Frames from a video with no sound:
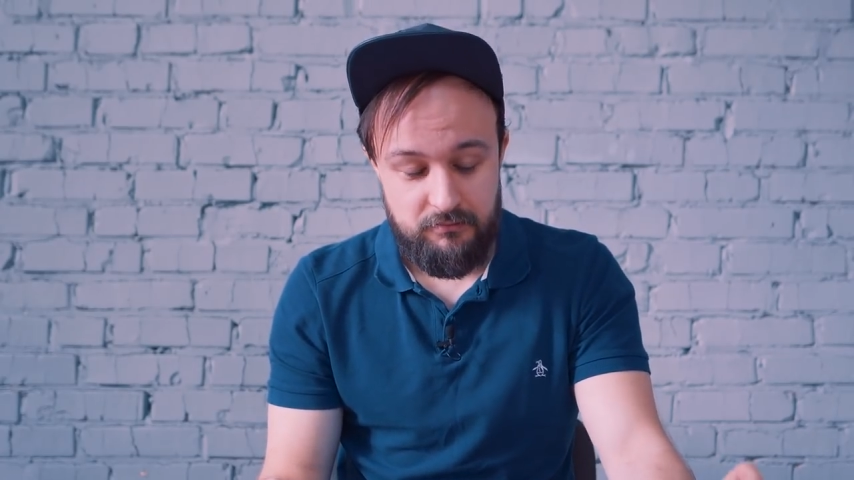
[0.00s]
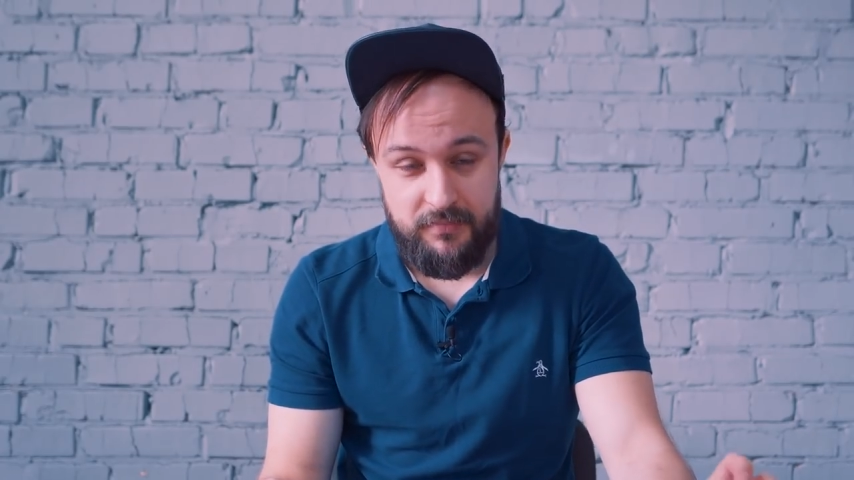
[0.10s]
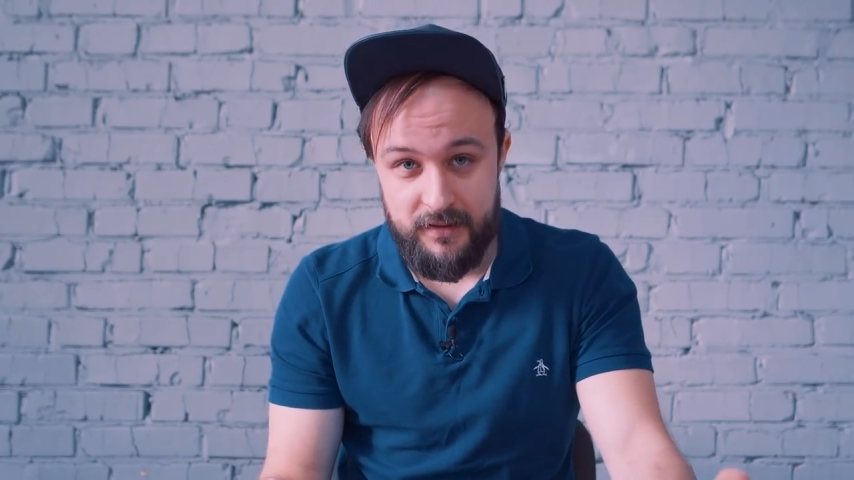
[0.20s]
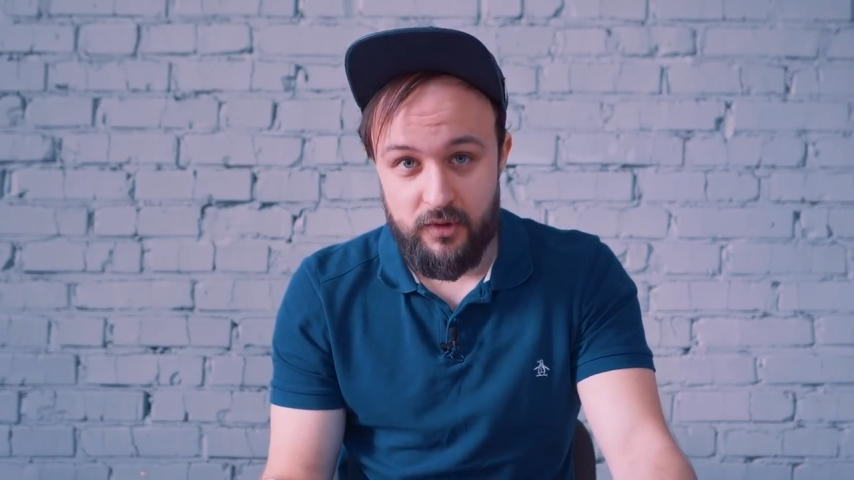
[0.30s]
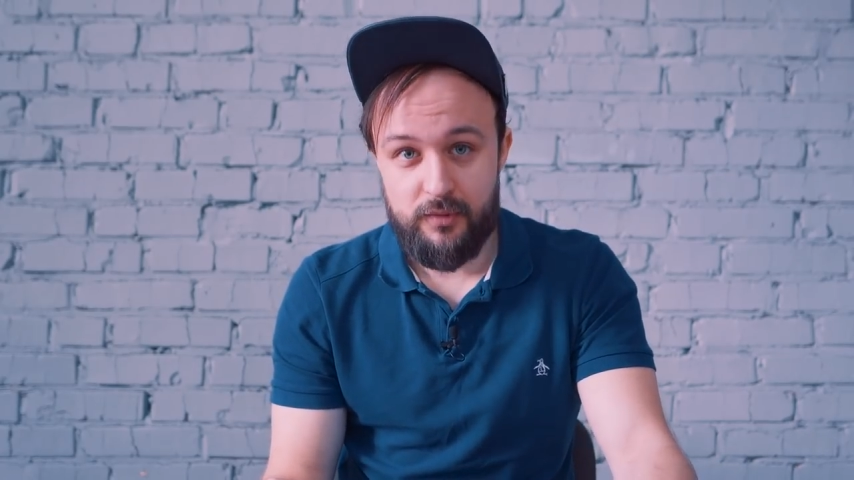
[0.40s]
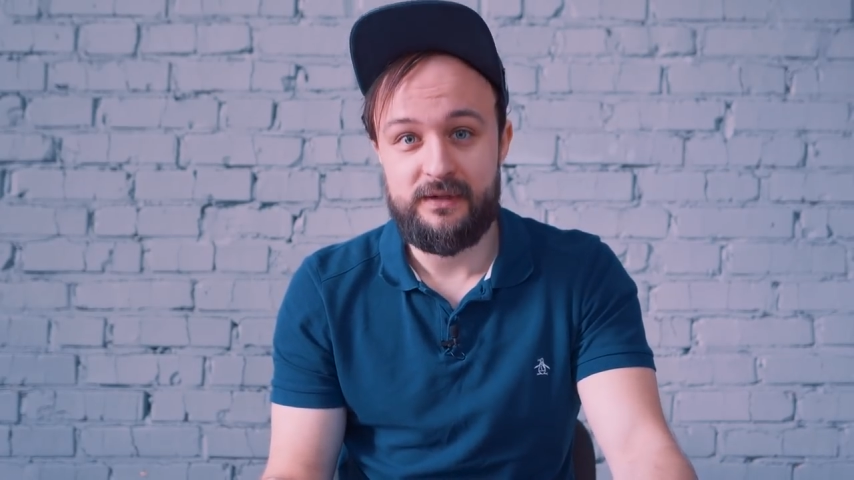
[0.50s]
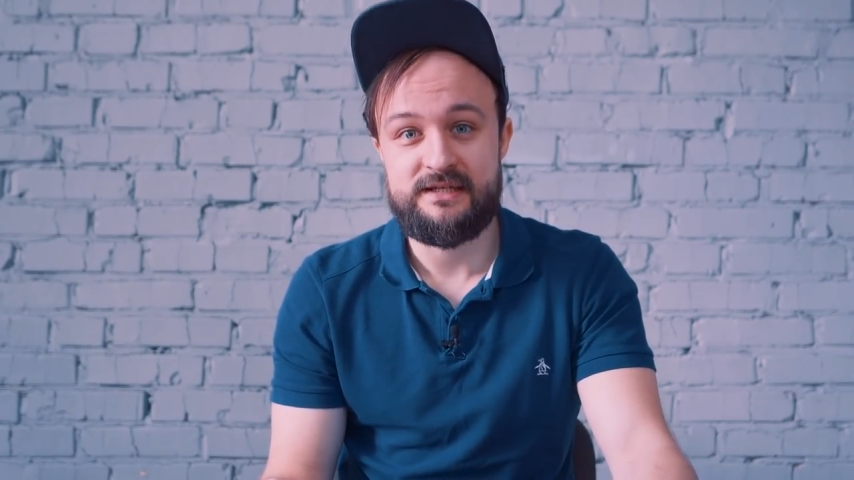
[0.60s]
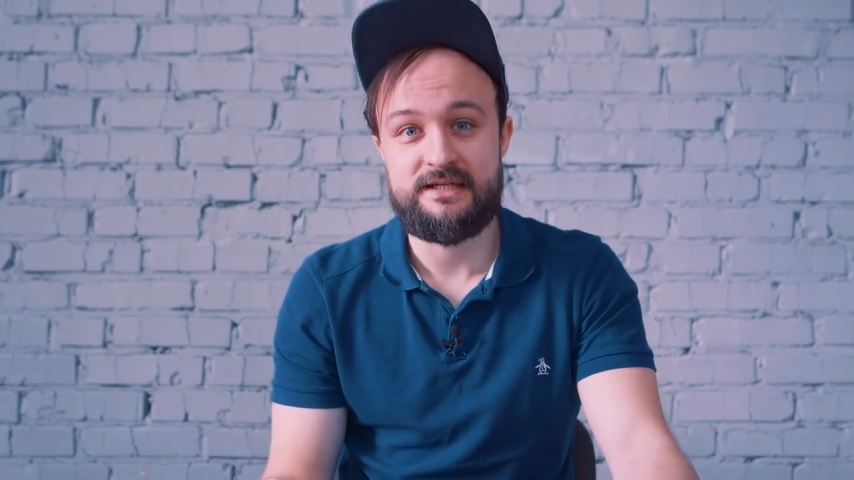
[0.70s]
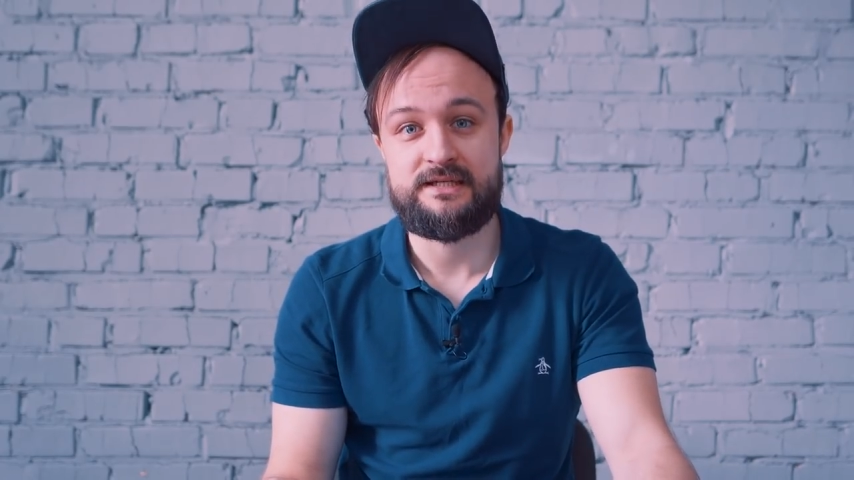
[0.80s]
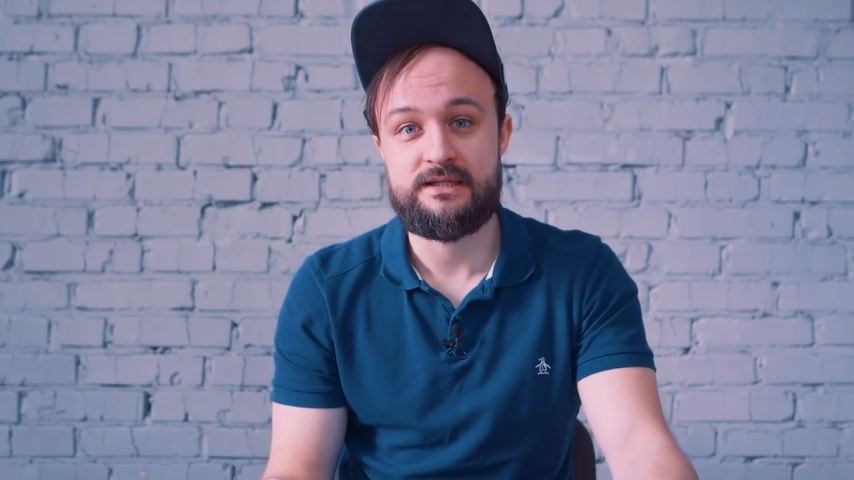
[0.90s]
be more
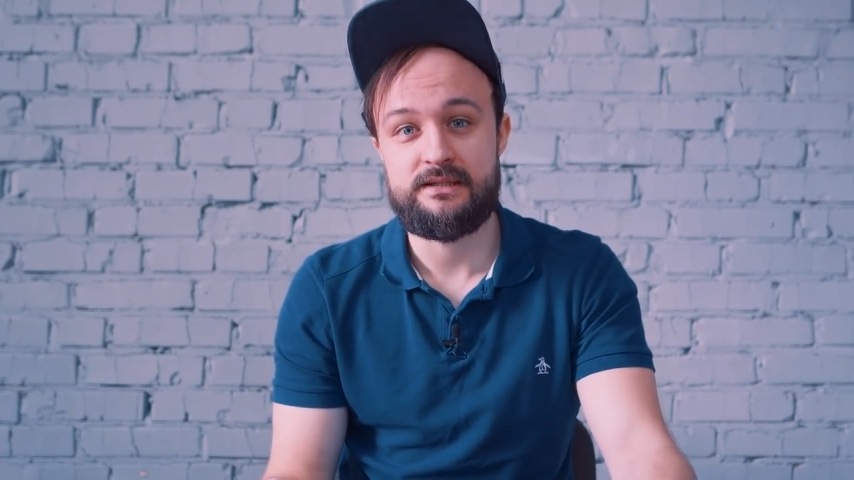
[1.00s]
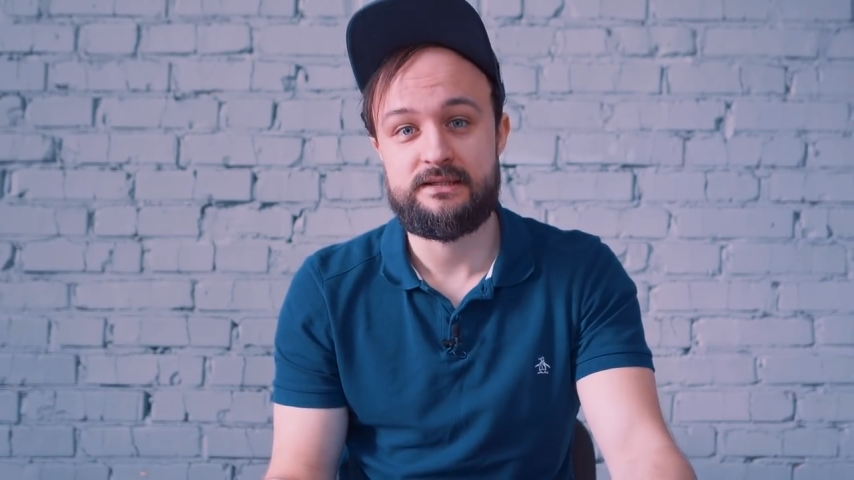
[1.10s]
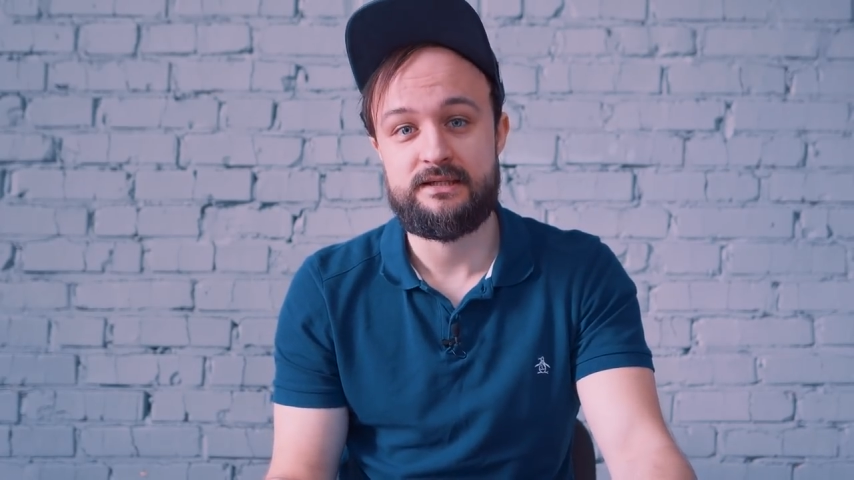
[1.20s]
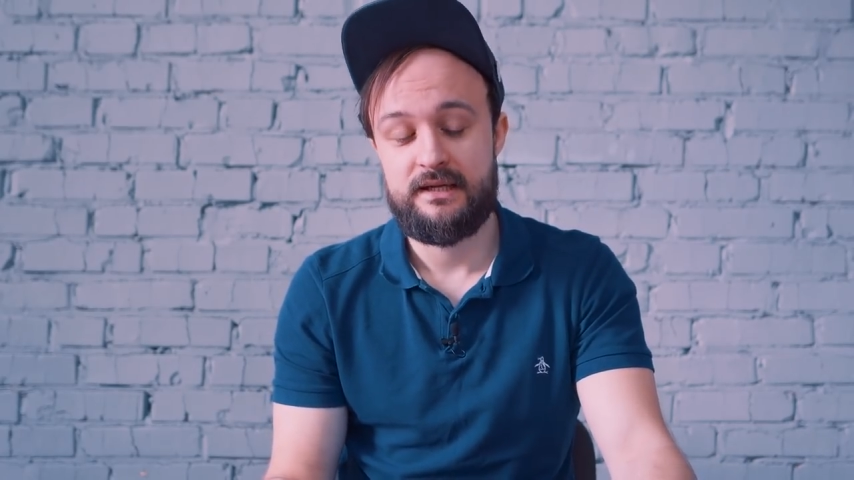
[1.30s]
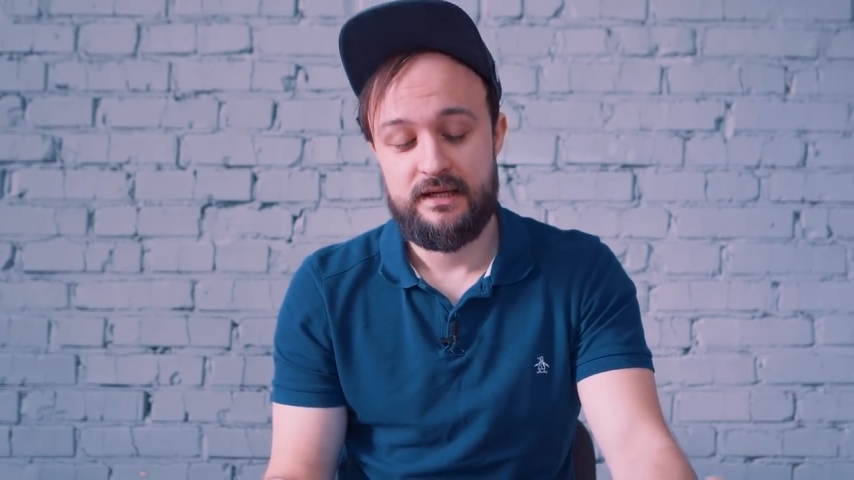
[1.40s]
persistent,